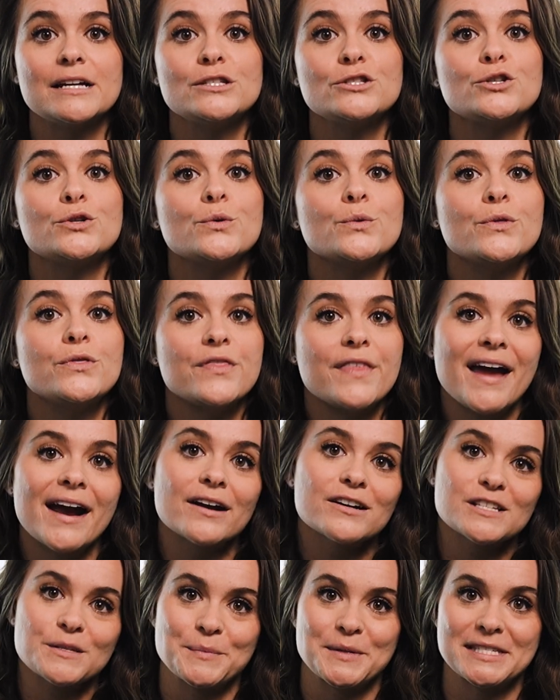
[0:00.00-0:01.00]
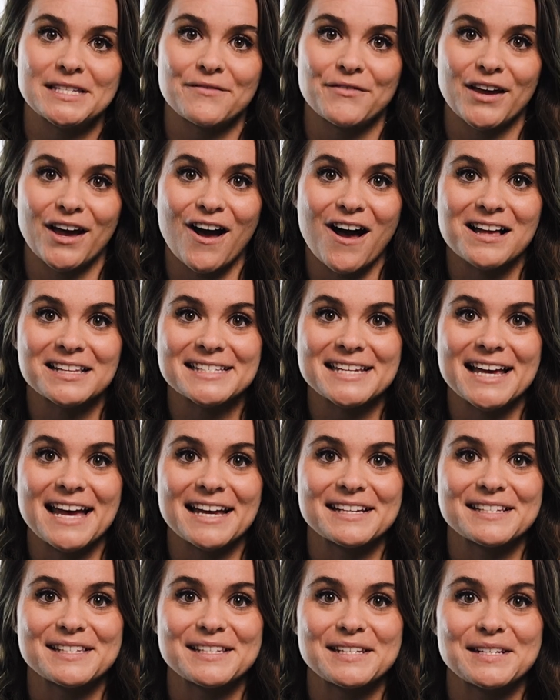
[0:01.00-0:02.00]
to their specific
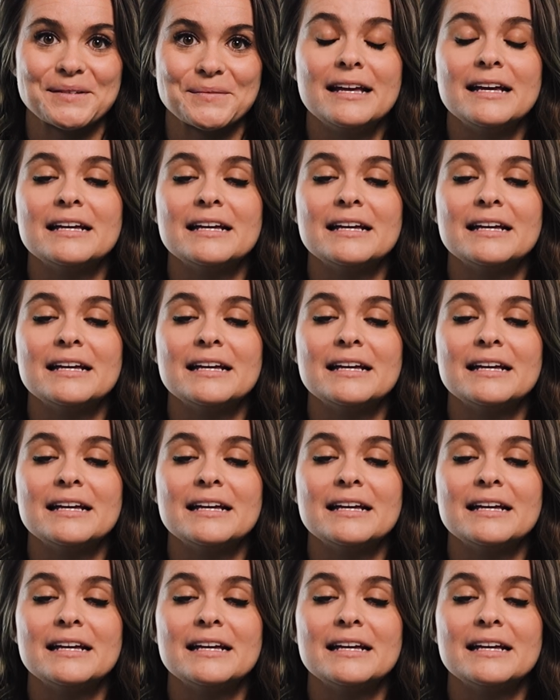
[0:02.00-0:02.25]
context.